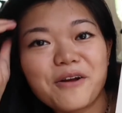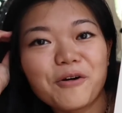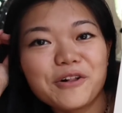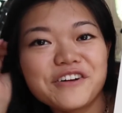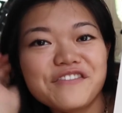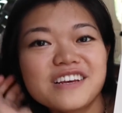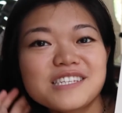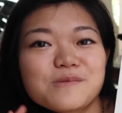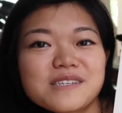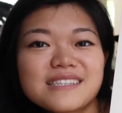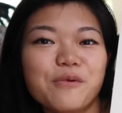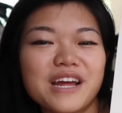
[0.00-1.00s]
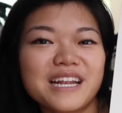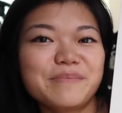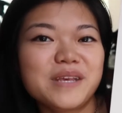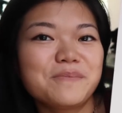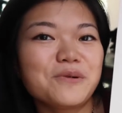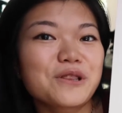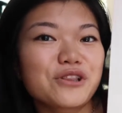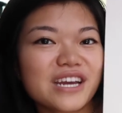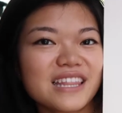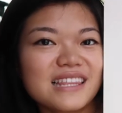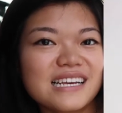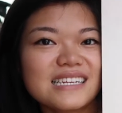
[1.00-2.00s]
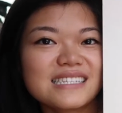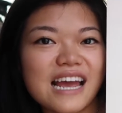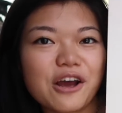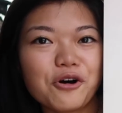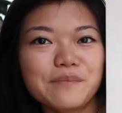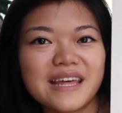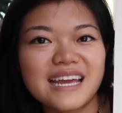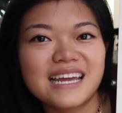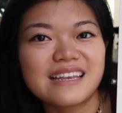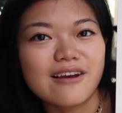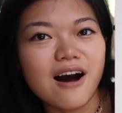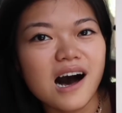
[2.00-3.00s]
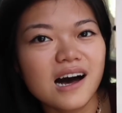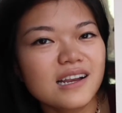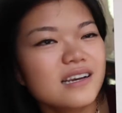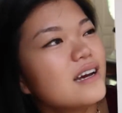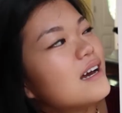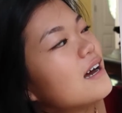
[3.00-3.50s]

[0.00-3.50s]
goal of this was when people look at this, I hope they can yawn,